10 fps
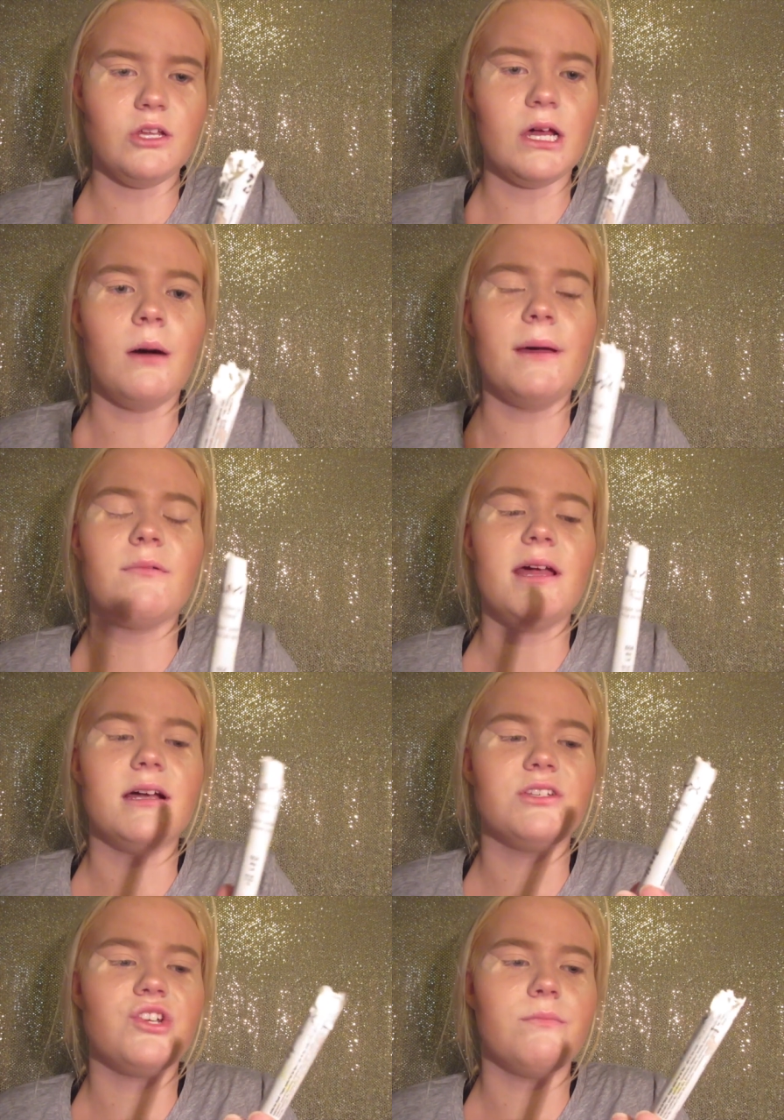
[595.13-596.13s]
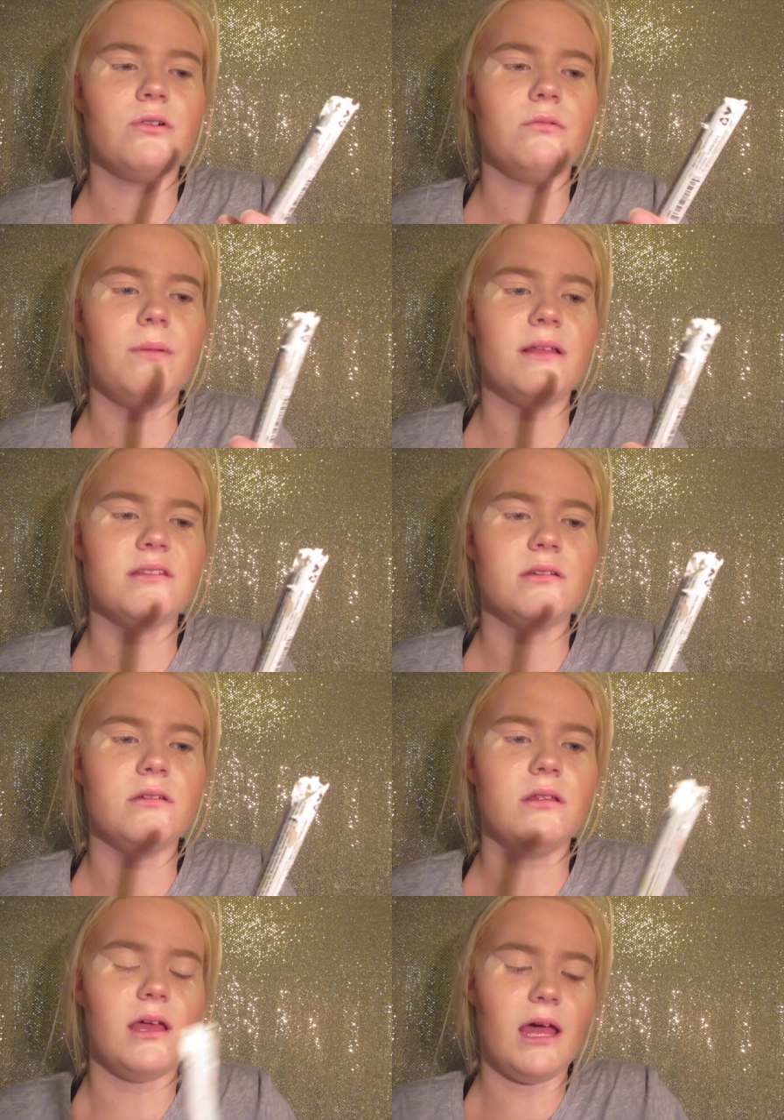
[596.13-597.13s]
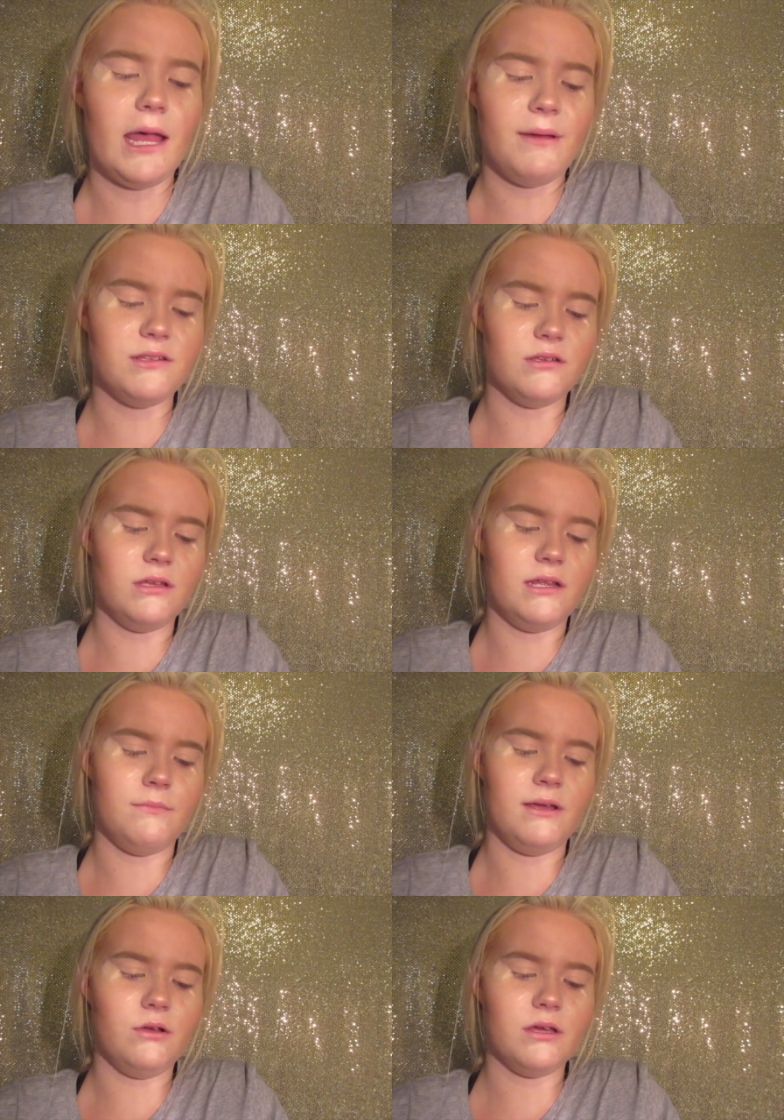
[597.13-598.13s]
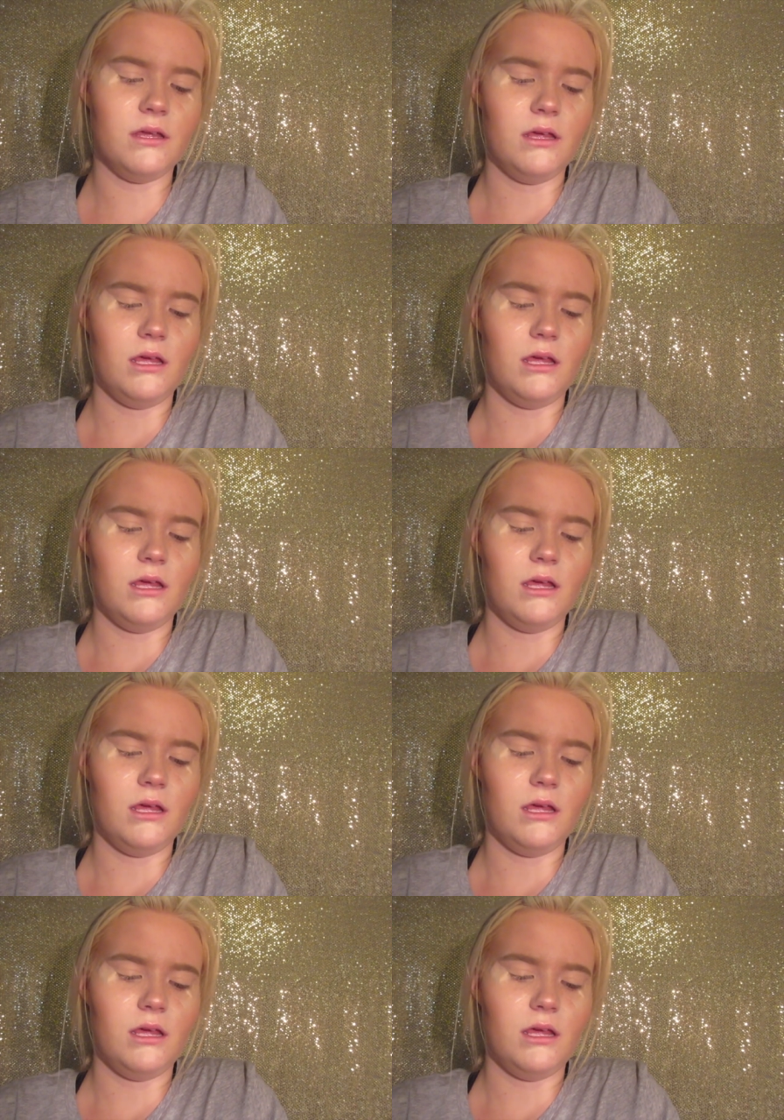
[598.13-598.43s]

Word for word: um, NYX Jumbo Pencil, Eye Pencil, and Milk.